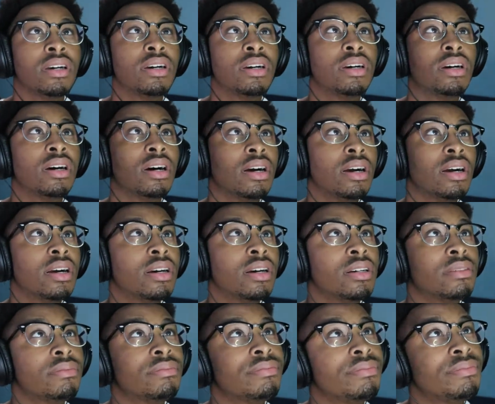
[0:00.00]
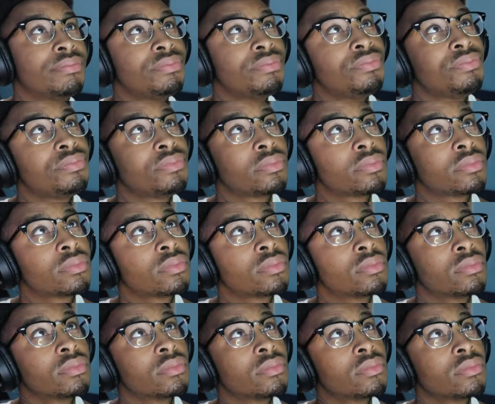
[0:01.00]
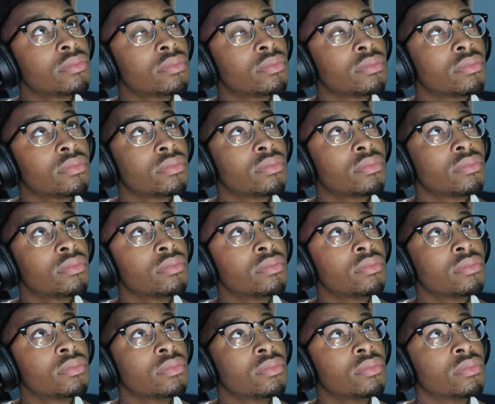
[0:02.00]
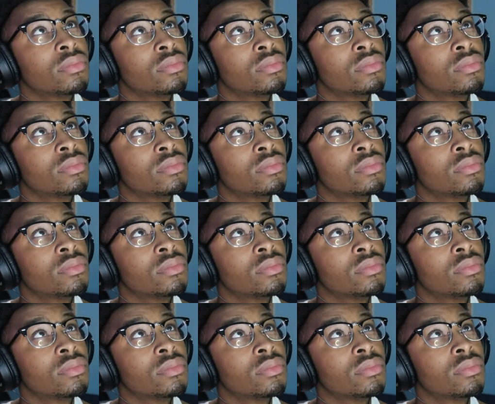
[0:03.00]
No one is speaking in this clip.